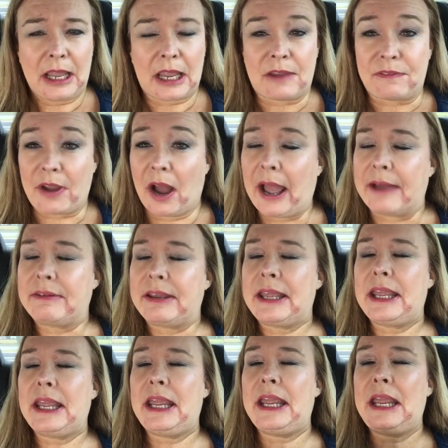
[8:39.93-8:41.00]
If y'all have
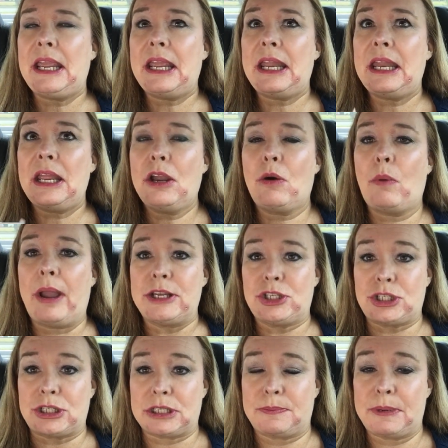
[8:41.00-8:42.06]
any
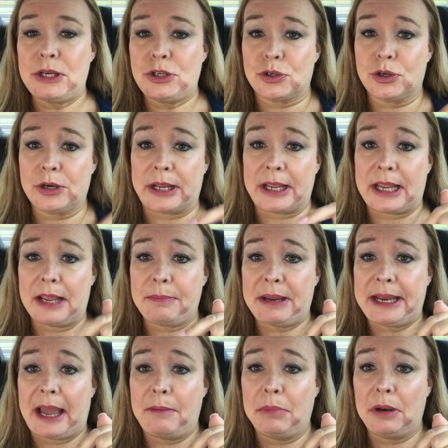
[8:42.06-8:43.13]
questions, be sure to hit me
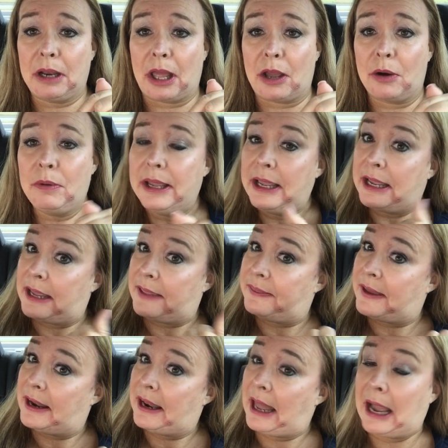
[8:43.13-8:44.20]
down below. Hit
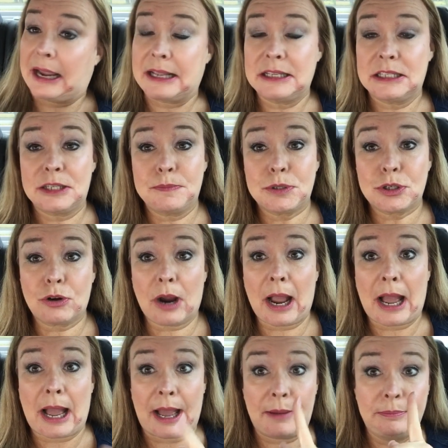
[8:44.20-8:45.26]
that like and
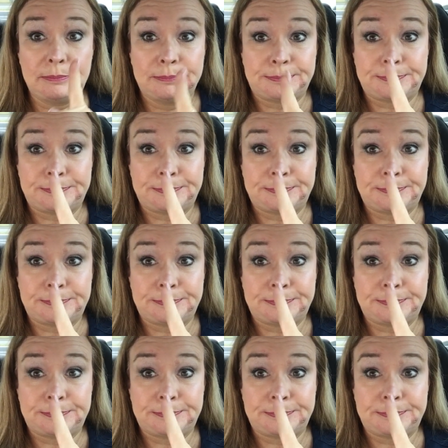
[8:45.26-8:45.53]
subscribe.